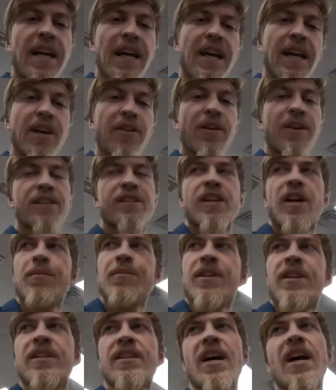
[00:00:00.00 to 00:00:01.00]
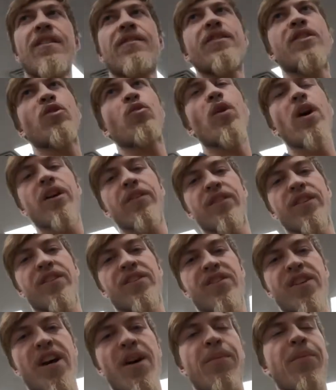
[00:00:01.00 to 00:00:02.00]
Anyways, I'm gonna dive into welding
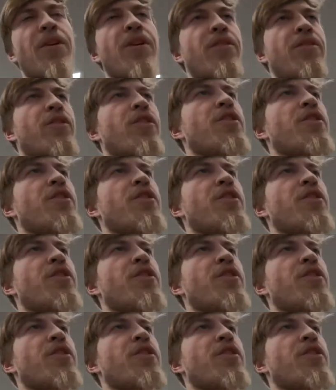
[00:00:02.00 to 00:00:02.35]
this up,